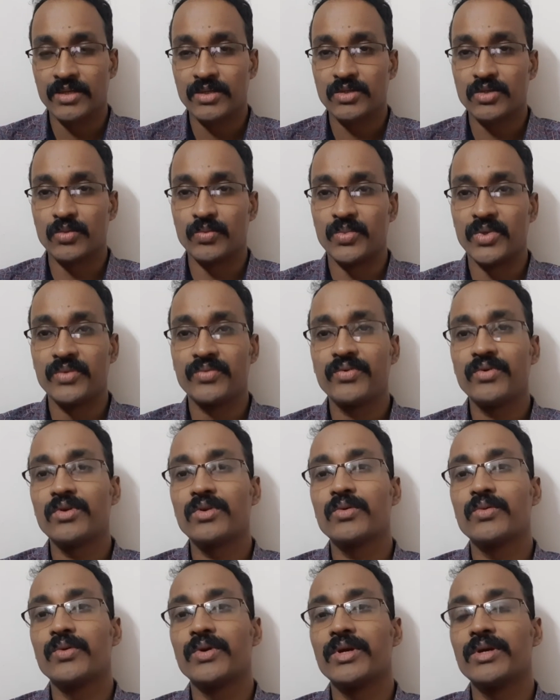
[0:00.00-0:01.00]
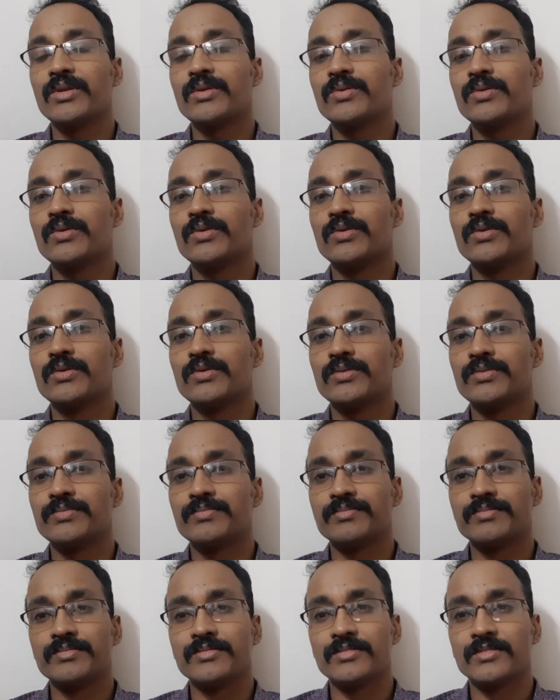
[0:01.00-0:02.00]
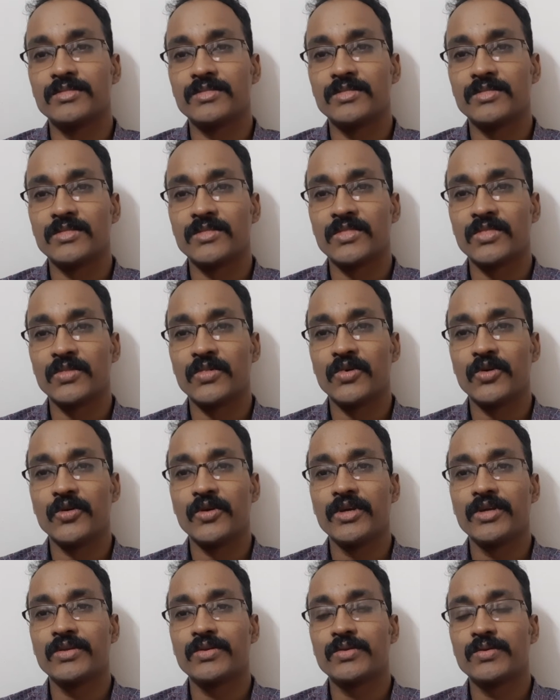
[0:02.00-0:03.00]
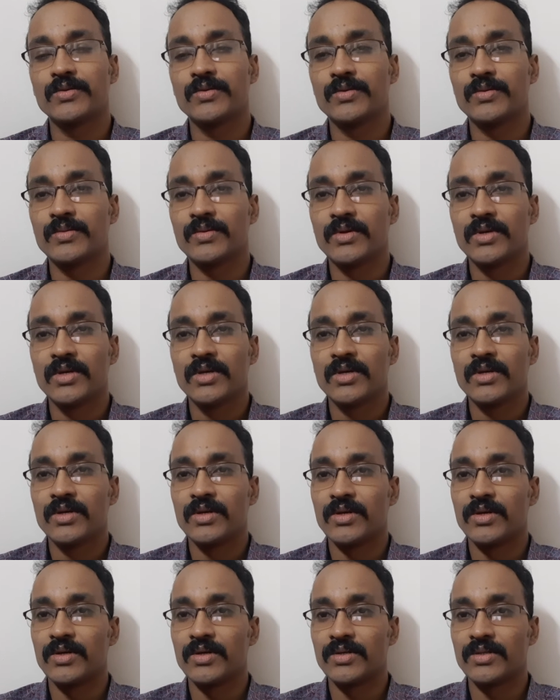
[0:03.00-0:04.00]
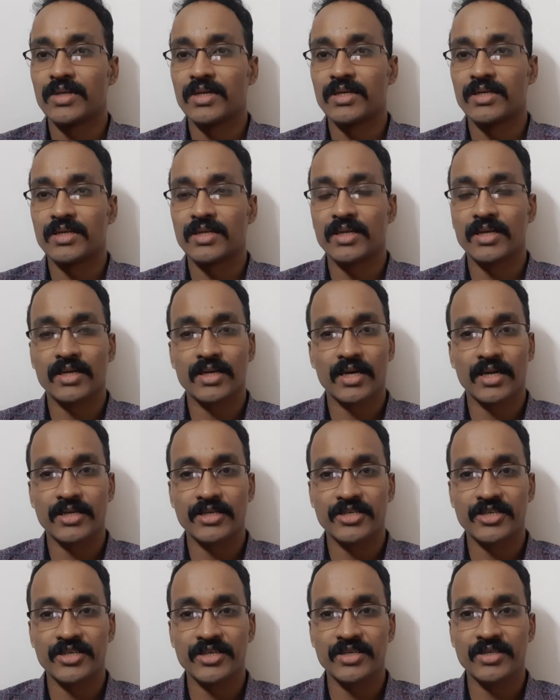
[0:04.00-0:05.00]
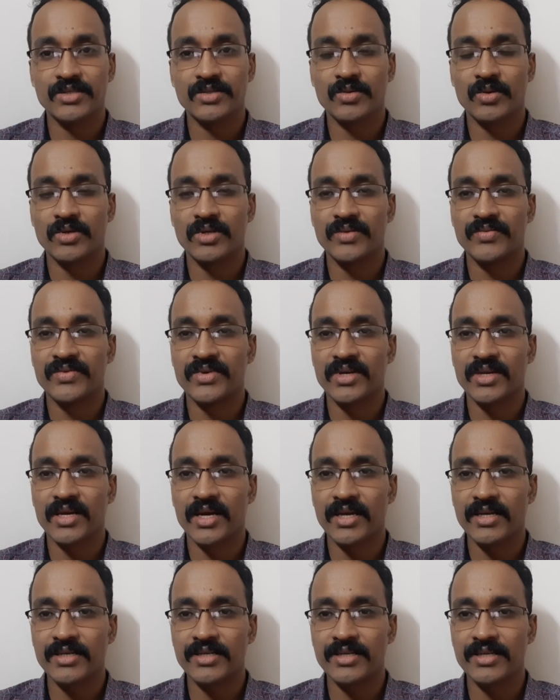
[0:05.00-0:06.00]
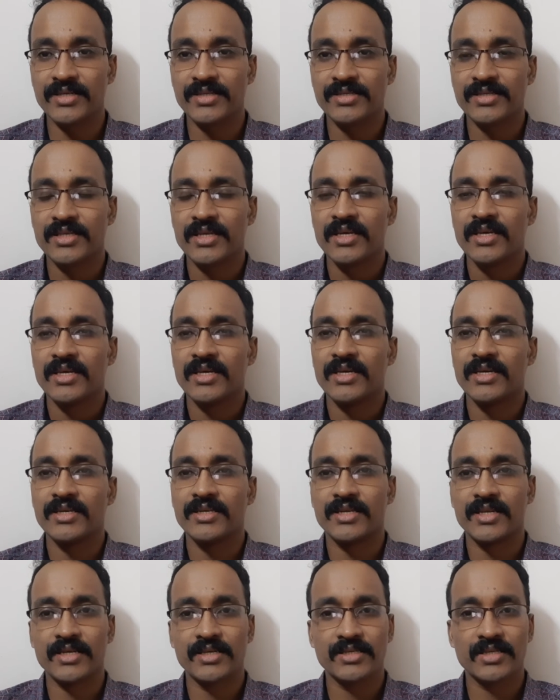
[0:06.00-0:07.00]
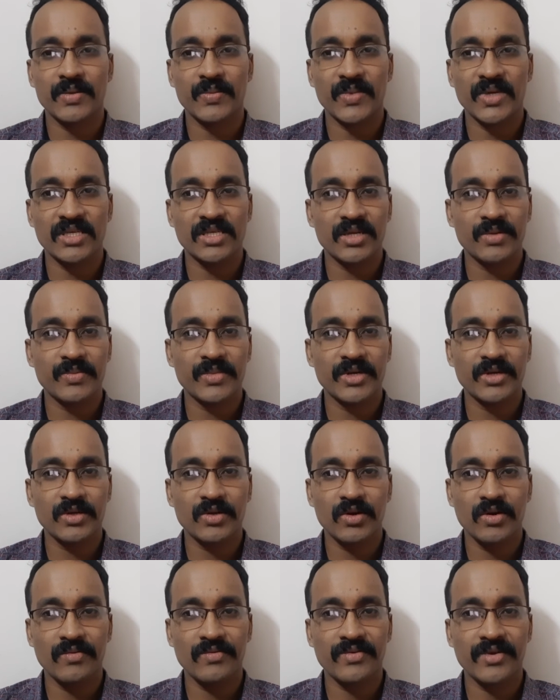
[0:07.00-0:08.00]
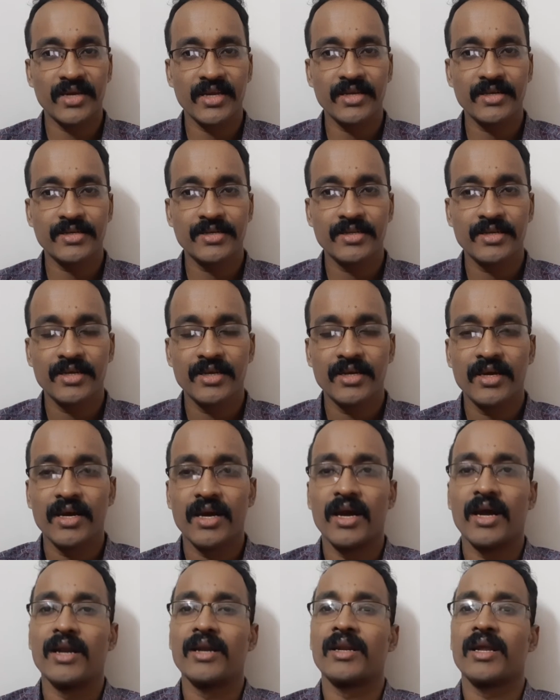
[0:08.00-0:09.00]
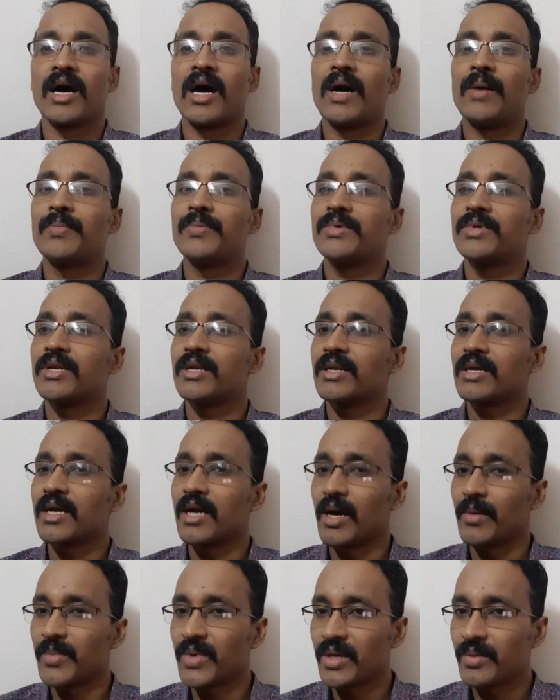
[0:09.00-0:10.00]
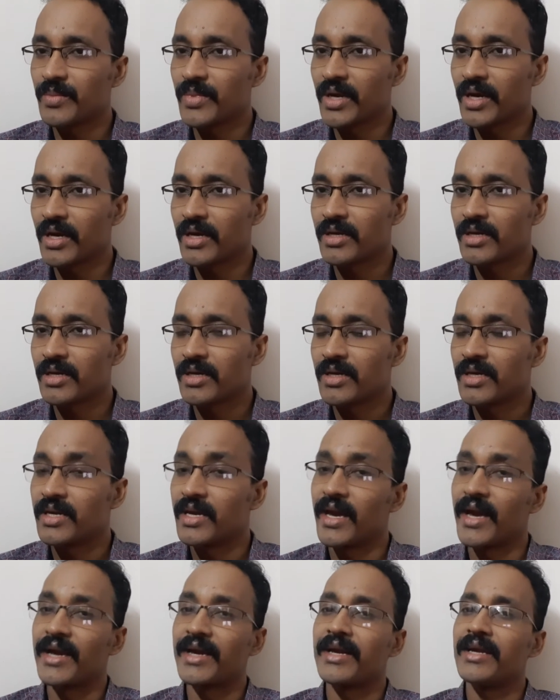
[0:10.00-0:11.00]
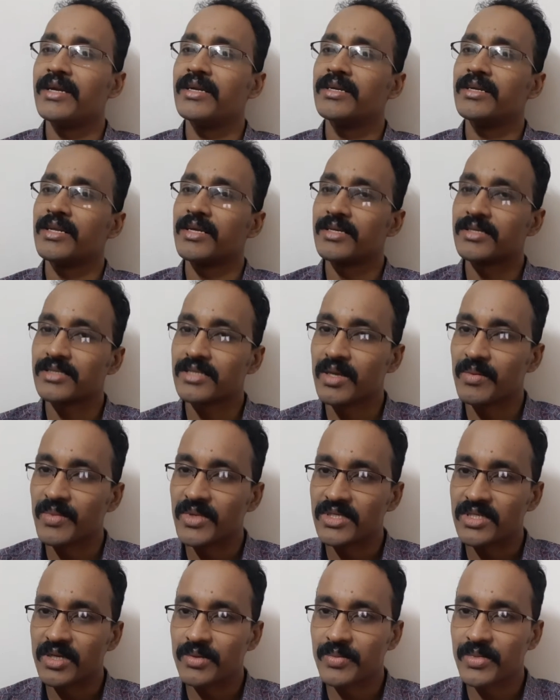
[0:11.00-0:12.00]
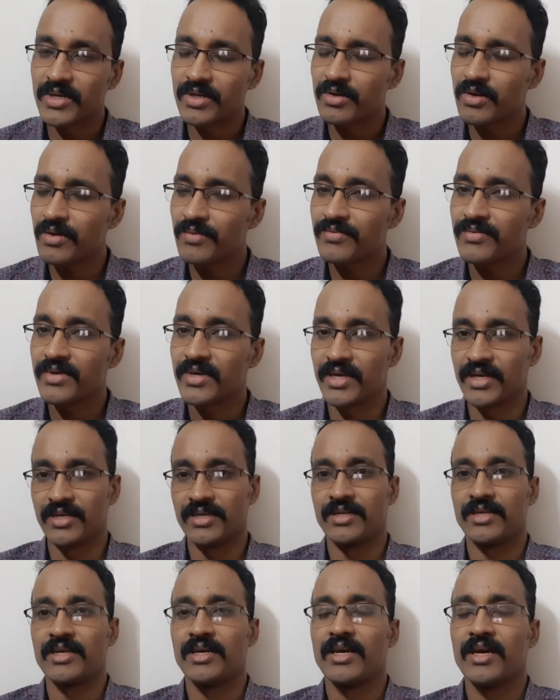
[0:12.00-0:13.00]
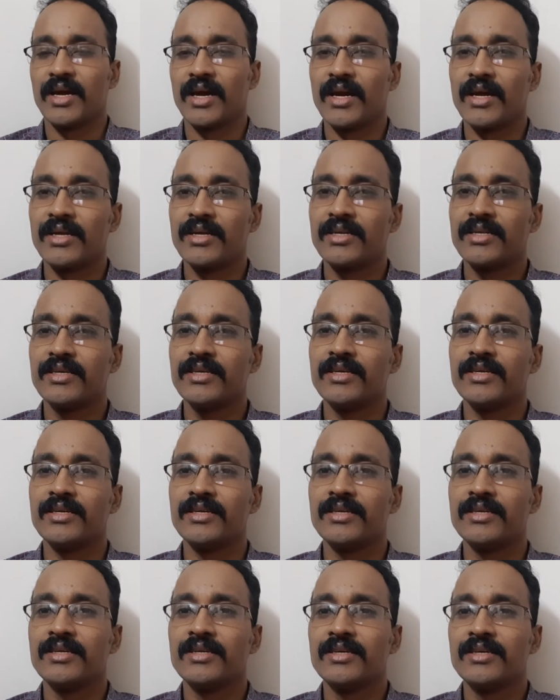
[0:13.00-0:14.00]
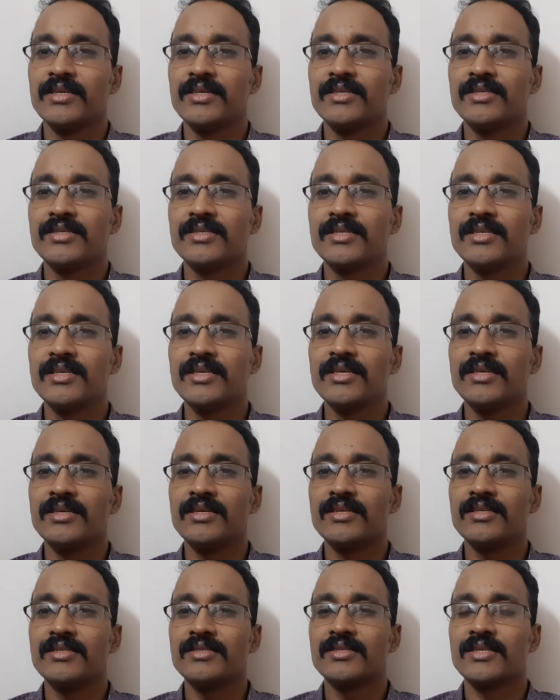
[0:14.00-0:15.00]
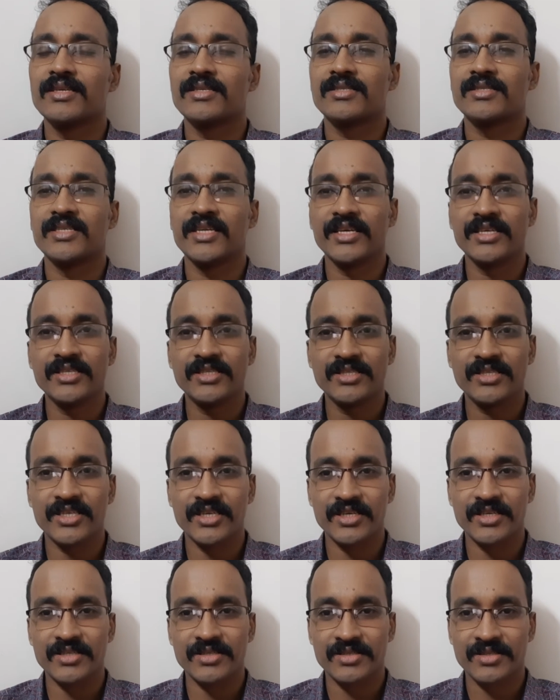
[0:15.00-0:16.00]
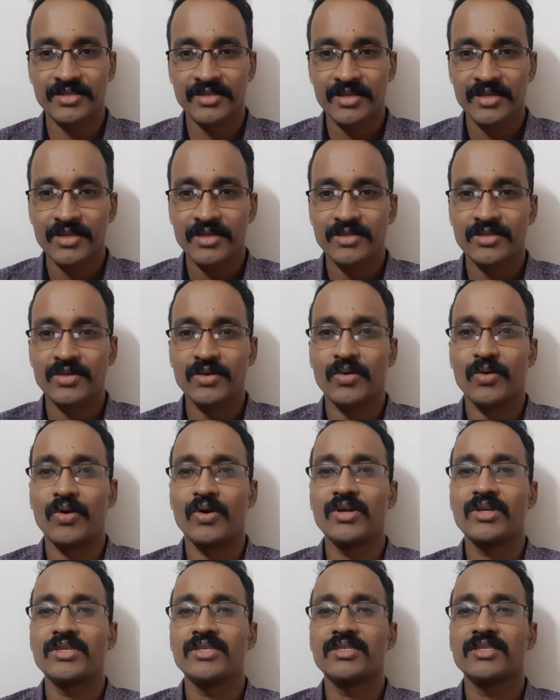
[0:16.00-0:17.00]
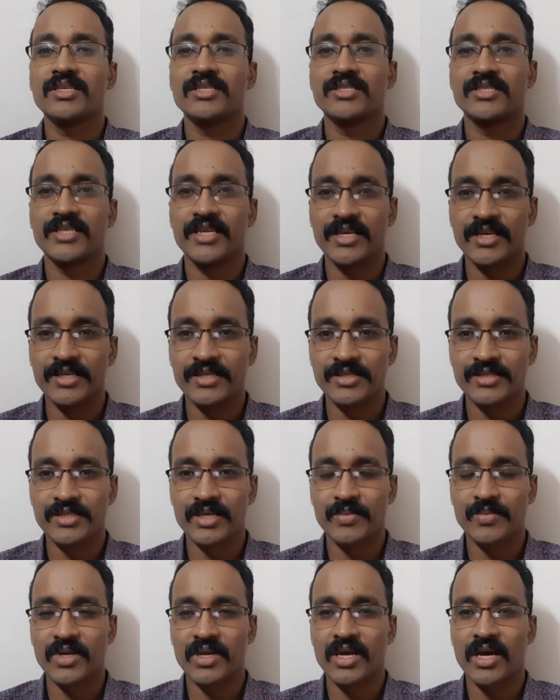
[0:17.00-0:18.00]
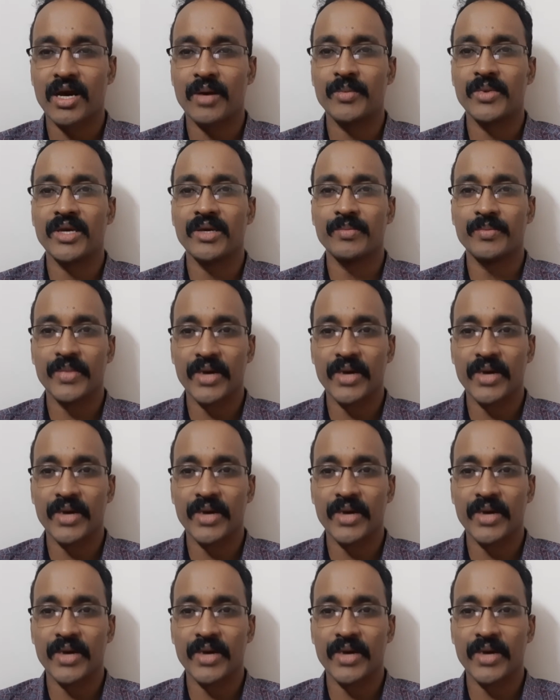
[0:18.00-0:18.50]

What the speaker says: So before going to that countries or different countries, he takes the measurement of height, and after coming back he again takes the measurement of height, and he sees the changes what is the change after coming